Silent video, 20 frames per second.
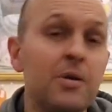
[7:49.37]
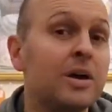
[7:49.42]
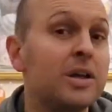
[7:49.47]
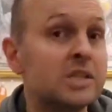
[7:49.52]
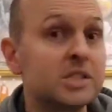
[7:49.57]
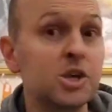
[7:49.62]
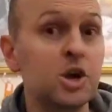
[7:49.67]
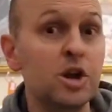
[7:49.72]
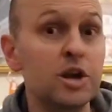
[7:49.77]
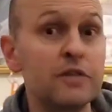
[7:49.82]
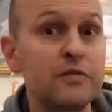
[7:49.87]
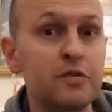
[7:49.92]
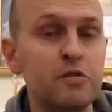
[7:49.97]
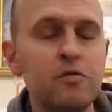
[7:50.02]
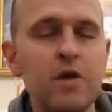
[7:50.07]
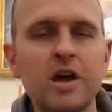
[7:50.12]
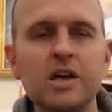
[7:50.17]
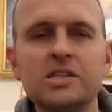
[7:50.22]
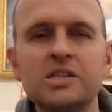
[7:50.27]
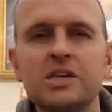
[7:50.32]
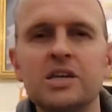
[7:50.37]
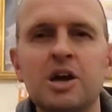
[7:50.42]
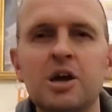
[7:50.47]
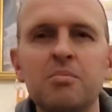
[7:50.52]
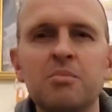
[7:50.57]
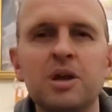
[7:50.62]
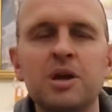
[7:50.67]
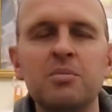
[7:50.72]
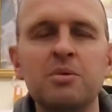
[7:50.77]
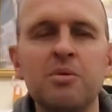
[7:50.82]
Anyway, certainly for racing,
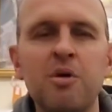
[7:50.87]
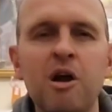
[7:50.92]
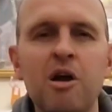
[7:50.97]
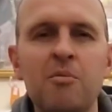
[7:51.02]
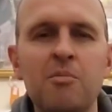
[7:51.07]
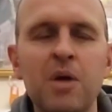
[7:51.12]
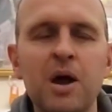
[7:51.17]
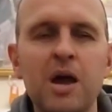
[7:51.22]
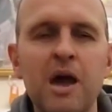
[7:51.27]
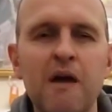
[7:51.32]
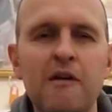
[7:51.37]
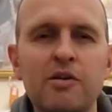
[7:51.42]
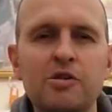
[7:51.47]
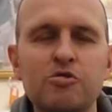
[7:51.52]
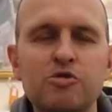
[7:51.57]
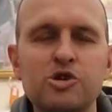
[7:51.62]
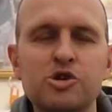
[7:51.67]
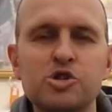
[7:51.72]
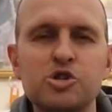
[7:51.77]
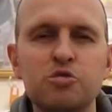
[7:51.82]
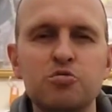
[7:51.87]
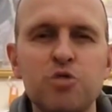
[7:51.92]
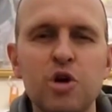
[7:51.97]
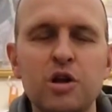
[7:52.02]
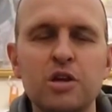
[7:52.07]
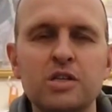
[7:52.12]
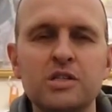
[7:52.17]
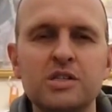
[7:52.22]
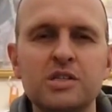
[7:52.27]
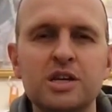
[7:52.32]
I'm going to be wearing my Hare Krishna
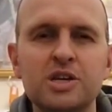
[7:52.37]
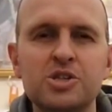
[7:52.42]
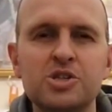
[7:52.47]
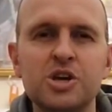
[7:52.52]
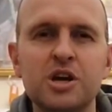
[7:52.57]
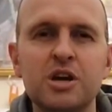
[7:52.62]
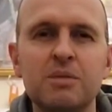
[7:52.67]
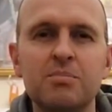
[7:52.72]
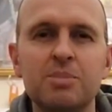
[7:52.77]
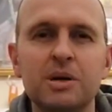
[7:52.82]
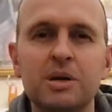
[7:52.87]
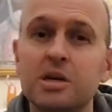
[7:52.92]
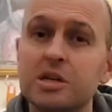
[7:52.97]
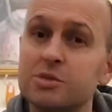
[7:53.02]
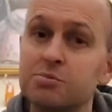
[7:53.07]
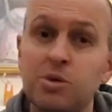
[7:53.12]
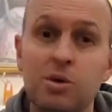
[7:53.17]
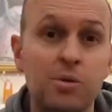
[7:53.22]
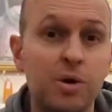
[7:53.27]
Runners t-shirt because